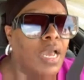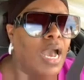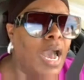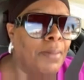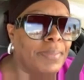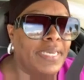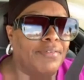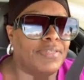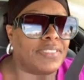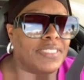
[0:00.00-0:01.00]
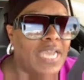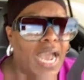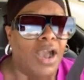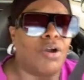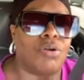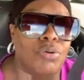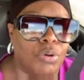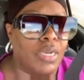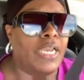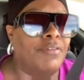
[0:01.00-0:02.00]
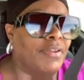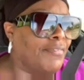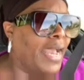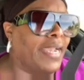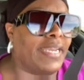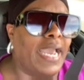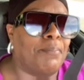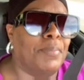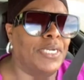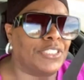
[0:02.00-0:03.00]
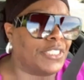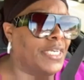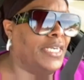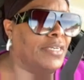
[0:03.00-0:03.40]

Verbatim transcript: I'm giving to y'all, even if I ain't got much to give.